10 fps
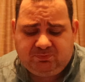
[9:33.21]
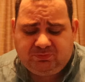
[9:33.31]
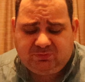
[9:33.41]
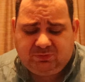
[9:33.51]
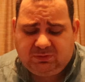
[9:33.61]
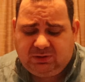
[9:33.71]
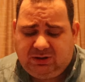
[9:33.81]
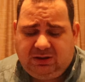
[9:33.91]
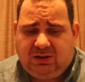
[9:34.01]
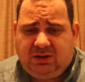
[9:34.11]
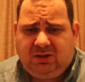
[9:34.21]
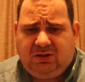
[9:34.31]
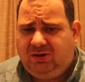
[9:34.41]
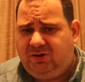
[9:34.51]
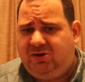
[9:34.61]

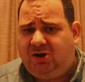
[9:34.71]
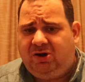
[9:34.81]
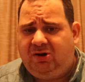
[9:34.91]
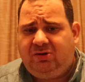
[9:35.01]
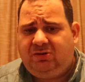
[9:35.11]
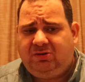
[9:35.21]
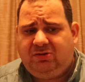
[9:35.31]
You know,